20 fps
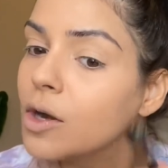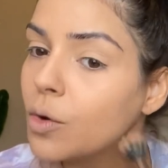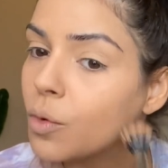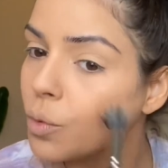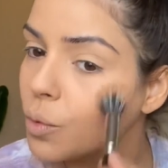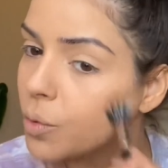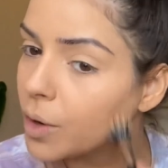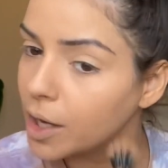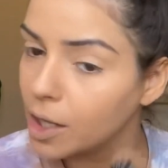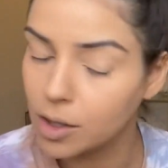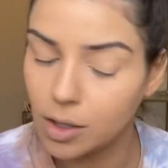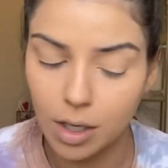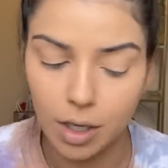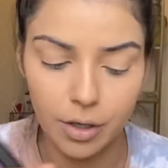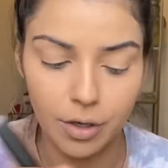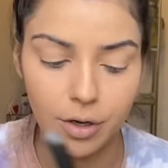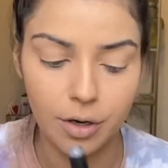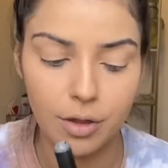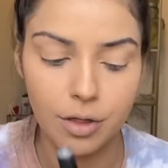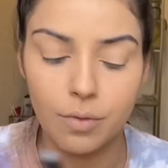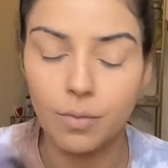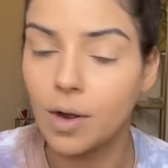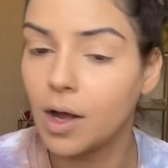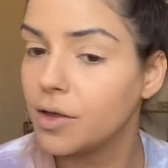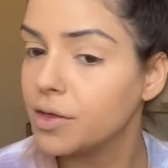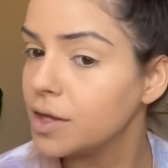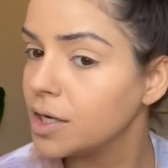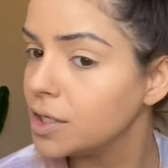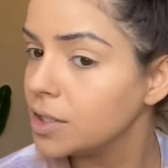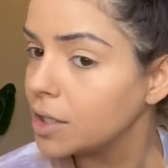way longer throughout
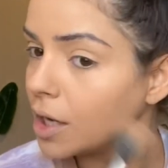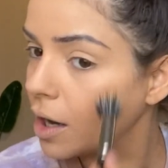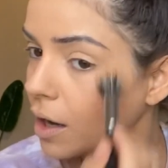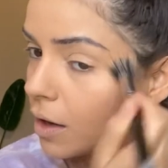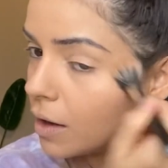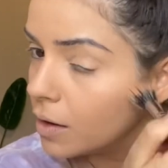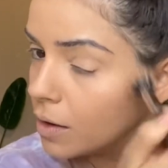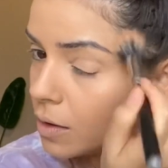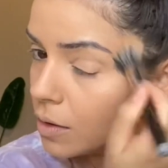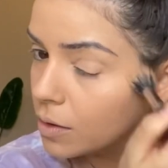the day.